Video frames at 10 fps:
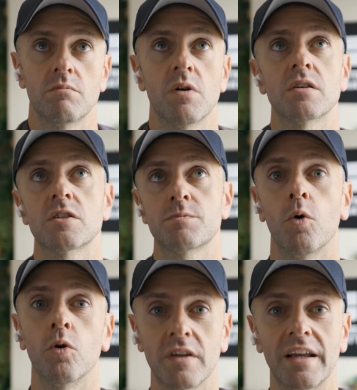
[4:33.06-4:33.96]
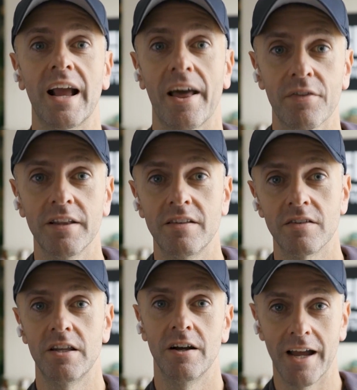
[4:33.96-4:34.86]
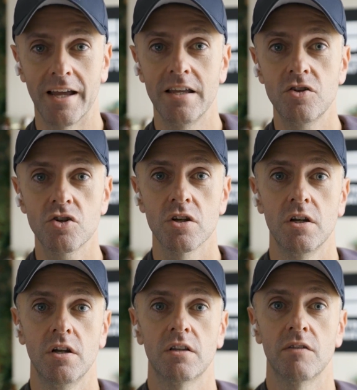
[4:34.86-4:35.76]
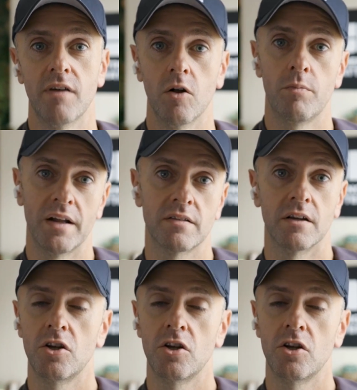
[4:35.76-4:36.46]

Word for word: sporting athletes at a young age develop better.